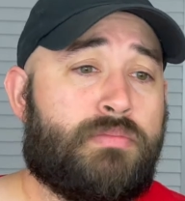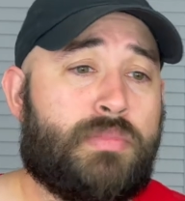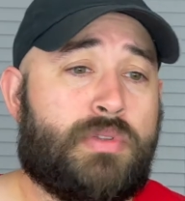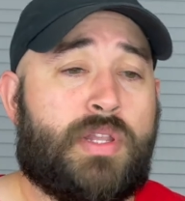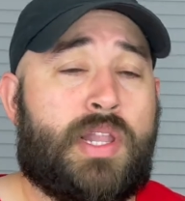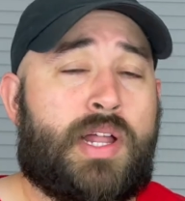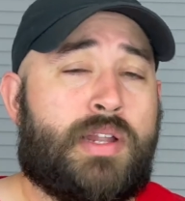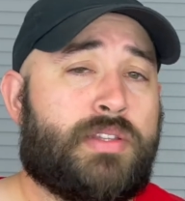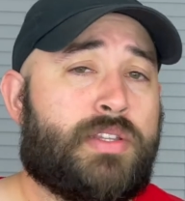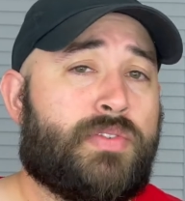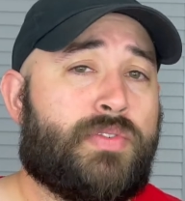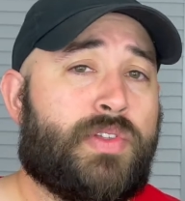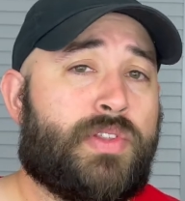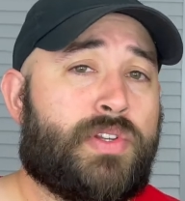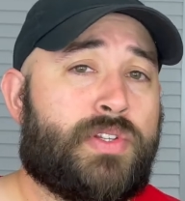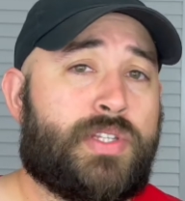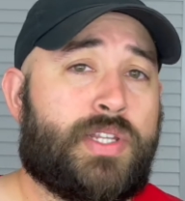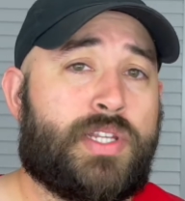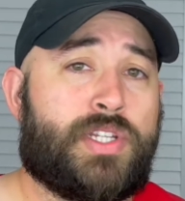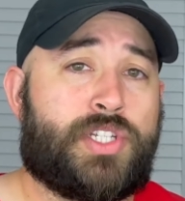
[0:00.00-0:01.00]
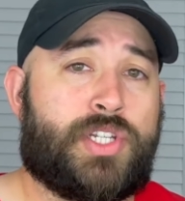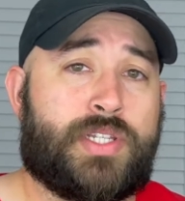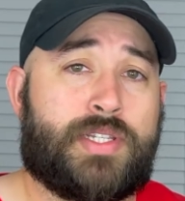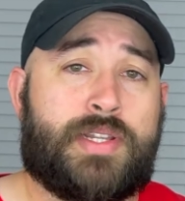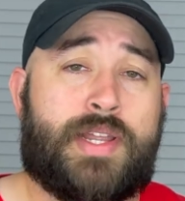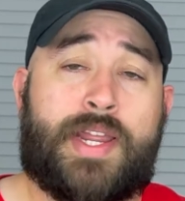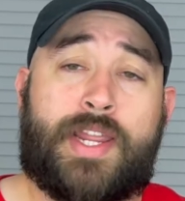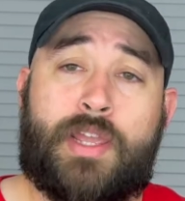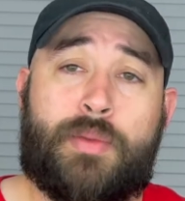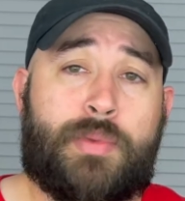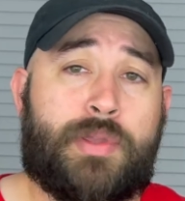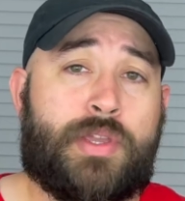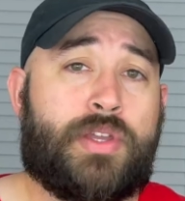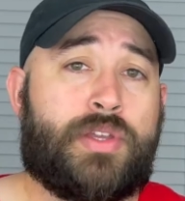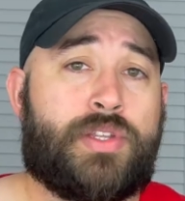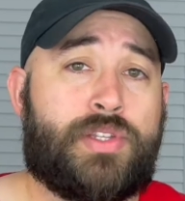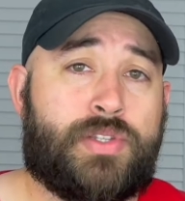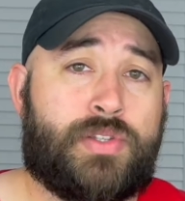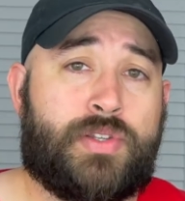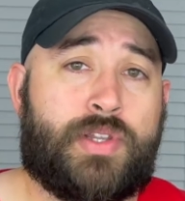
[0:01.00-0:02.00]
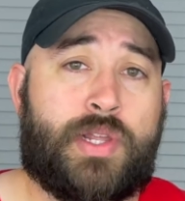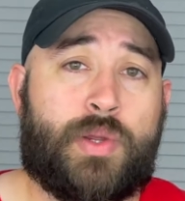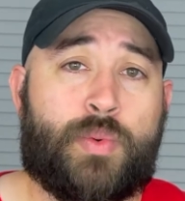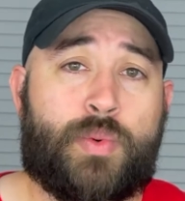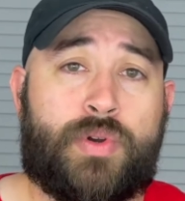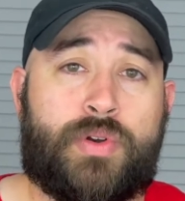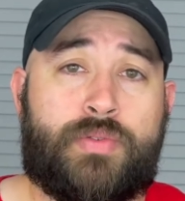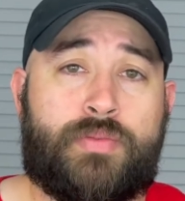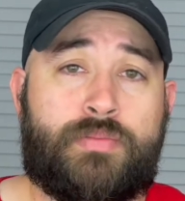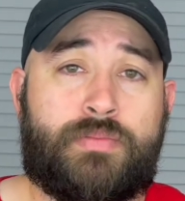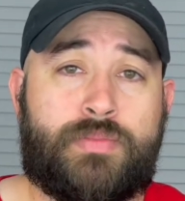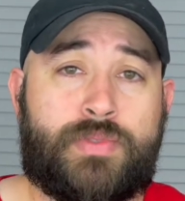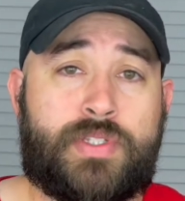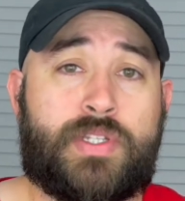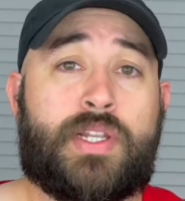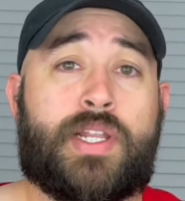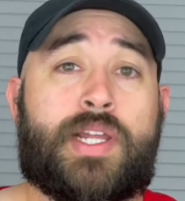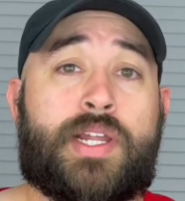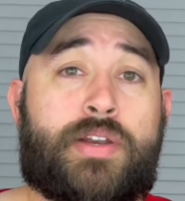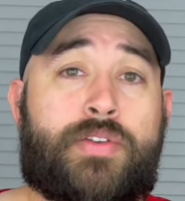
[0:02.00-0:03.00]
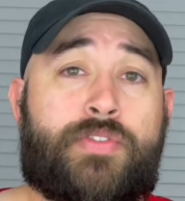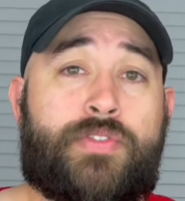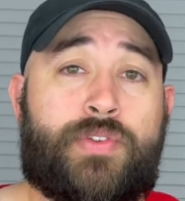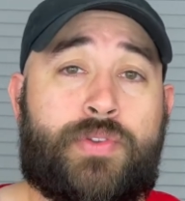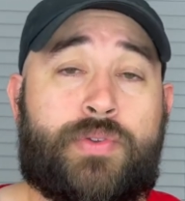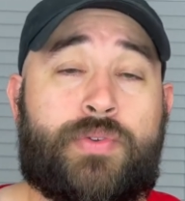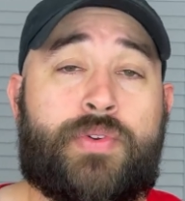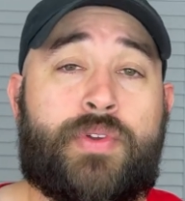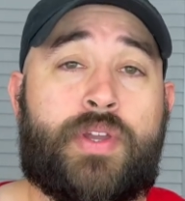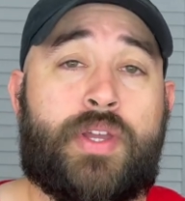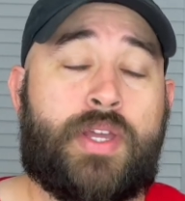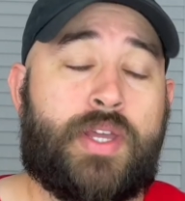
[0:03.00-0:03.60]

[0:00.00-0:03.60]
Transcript: lots of other sets just like it because there were select few.